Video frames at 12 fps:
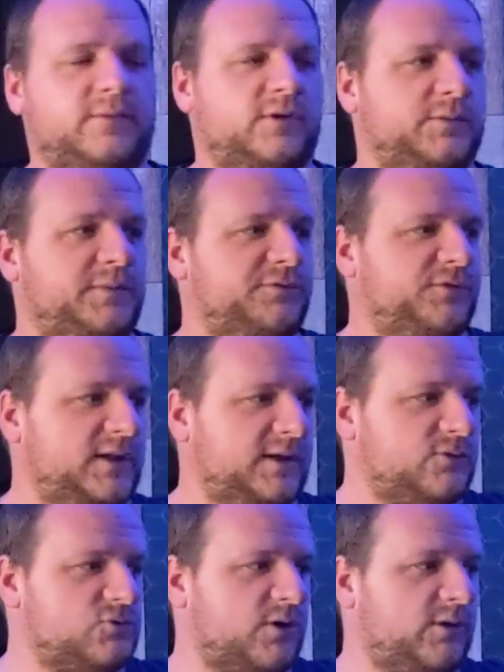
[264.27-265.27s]
it'll be fully
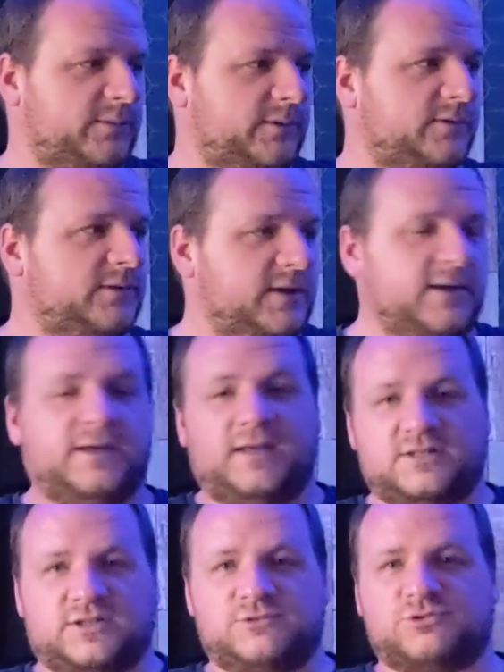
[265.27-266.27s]
controllable.
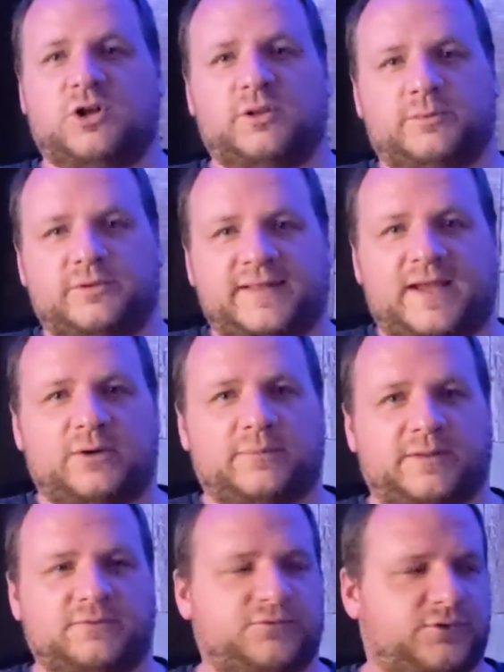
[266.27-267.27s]
It's controllable now,
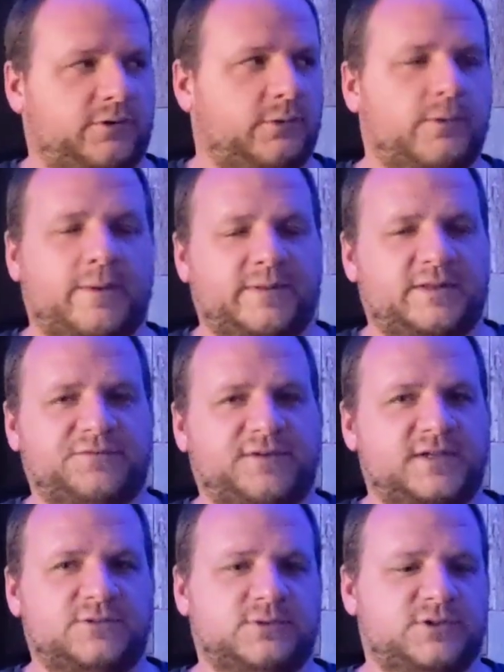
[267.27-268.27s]
but through a web
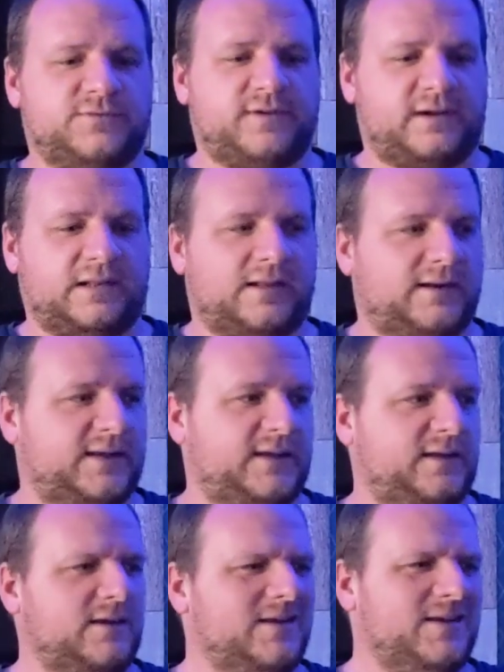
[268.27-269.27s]
interface, which is very
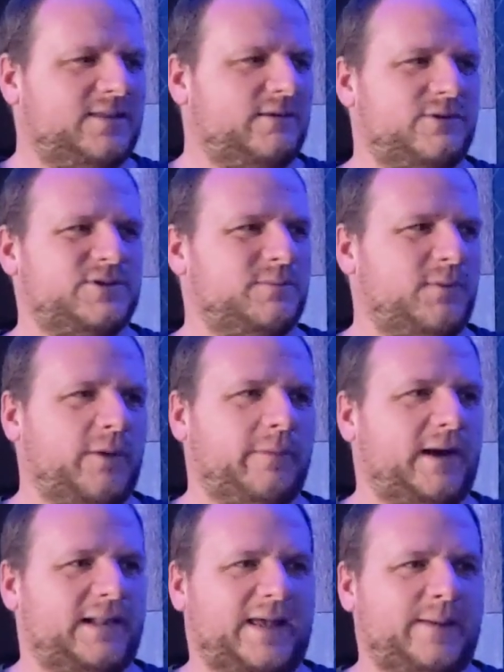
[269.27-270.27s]
clunky. There is a
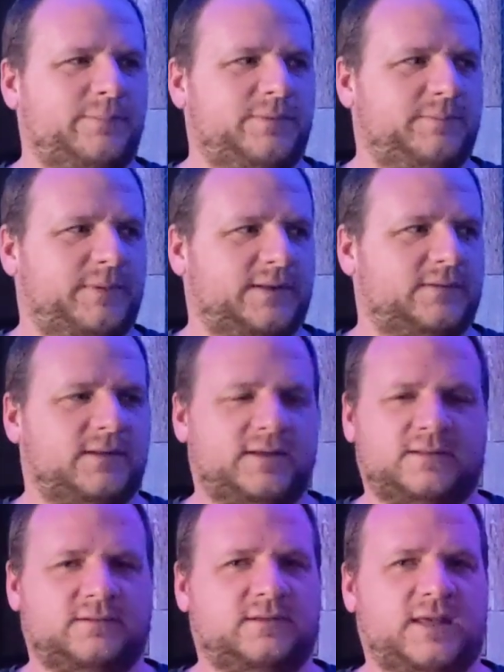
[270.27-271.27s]
mobile app, but
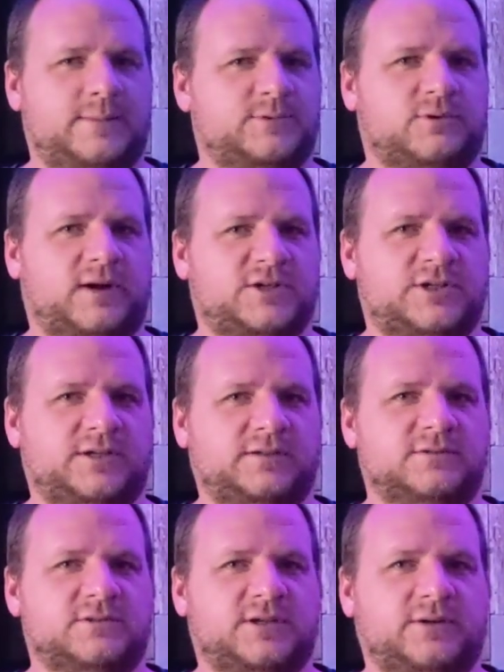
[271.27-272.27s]
it keeps crashing,
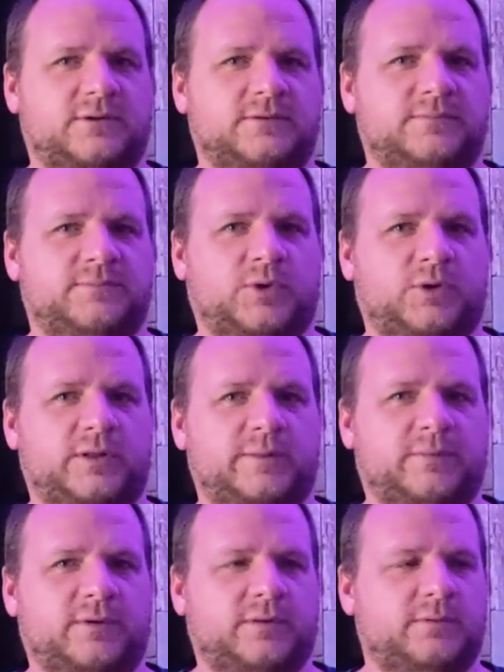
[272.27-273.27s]
so I'm not going
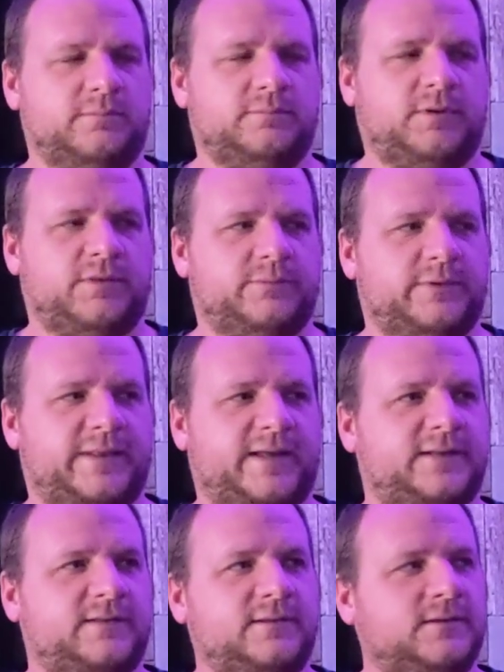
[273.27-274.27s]
to bother with that.